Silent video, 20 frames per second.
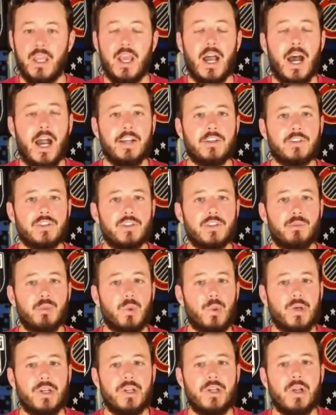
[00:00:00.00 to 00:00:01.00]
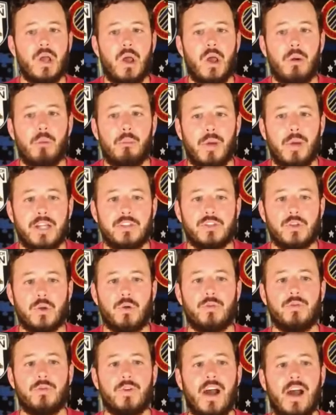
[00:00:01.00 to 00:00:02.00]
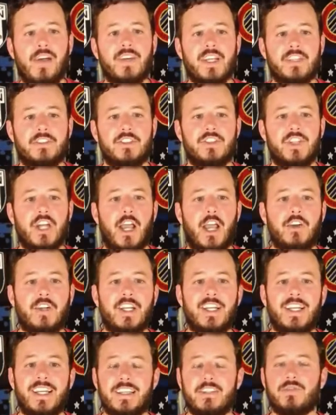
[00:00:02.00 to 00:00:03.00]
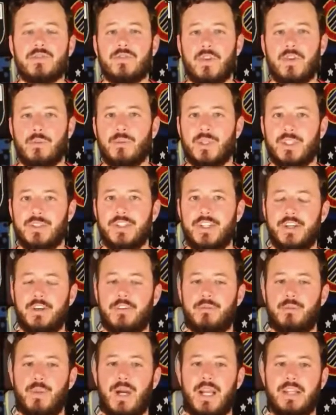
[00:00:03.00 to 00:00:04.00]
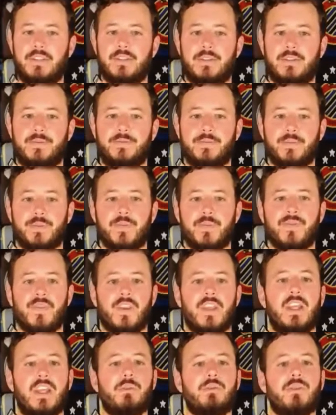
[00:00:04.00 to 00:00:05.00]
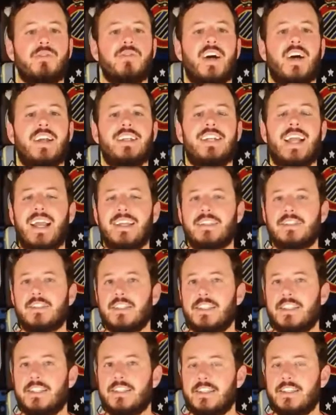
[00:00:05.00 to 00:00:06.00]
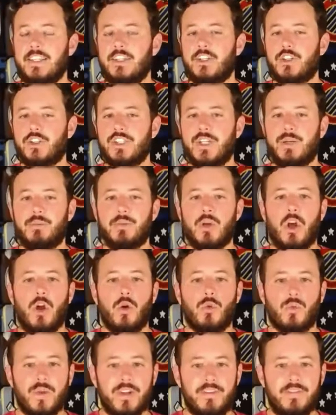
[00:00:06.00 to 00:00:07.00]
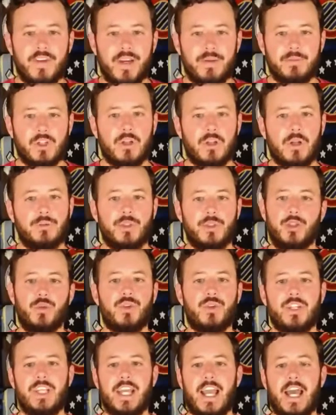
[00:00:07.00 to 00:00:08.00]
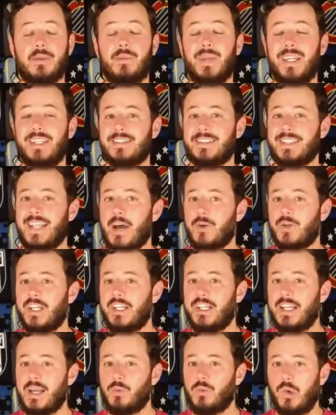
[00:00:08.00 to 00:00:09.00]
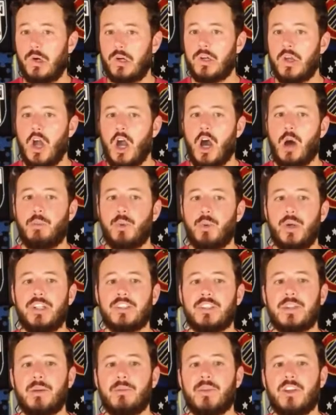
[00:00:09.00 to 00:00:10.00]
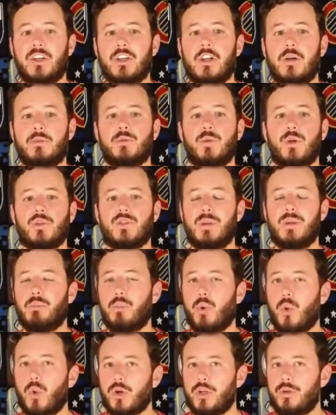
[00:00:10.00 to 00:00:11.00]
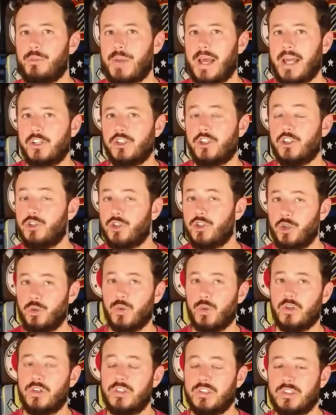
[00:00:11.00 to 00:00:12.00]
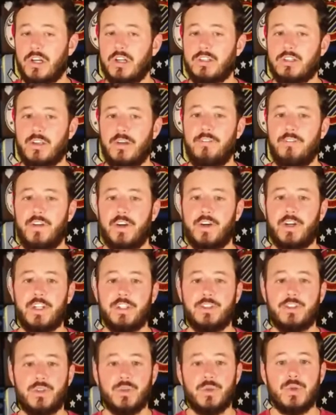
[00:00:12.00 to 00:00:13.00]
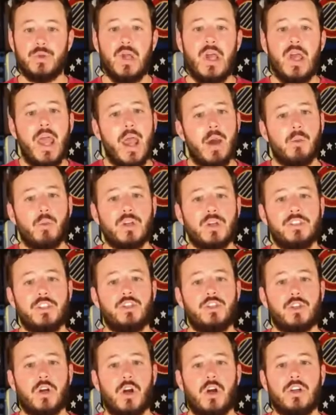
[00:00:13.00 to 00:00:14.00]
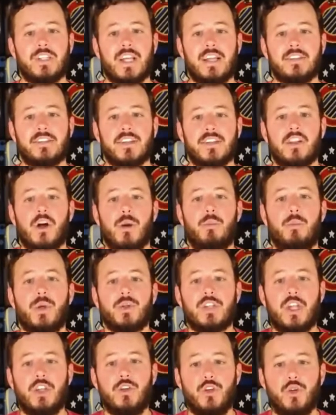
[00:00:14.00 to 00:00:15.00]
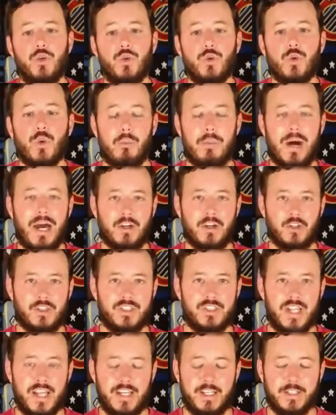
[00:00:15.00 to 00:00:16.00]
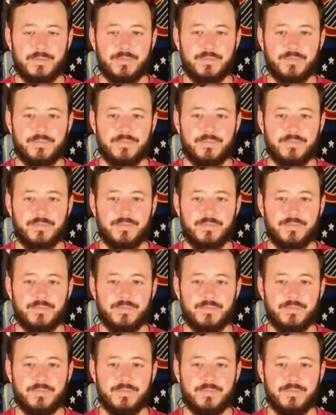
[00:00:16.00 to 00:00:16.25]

Heidel supported Mainz 05 as a child and is from the city of Mainz. He provided excellent leadership, revamped the club's youth academy and scouting network, appointed some of the club's most important managers who we'll discuss very soon, and was in charge as the club built a new modern stadium.